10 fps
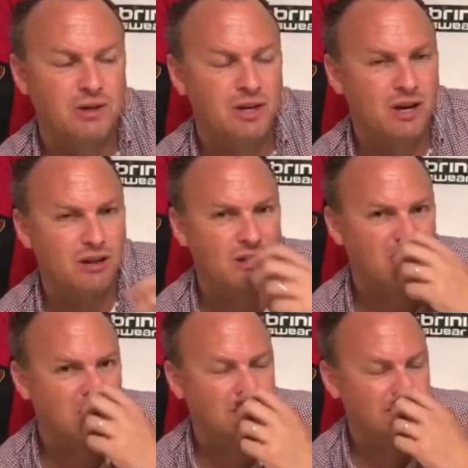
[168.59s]
you kind of
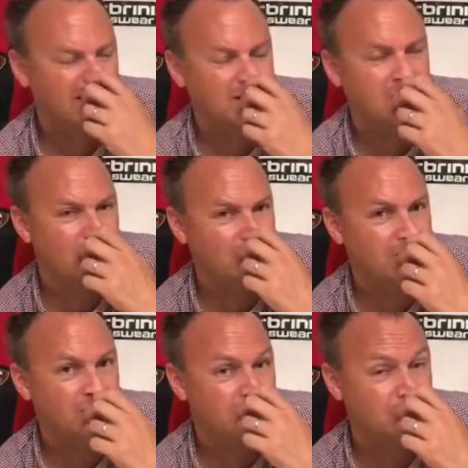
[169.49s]
think it's
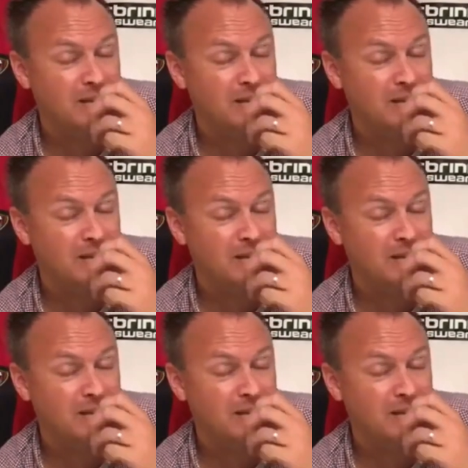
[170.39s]
curtains.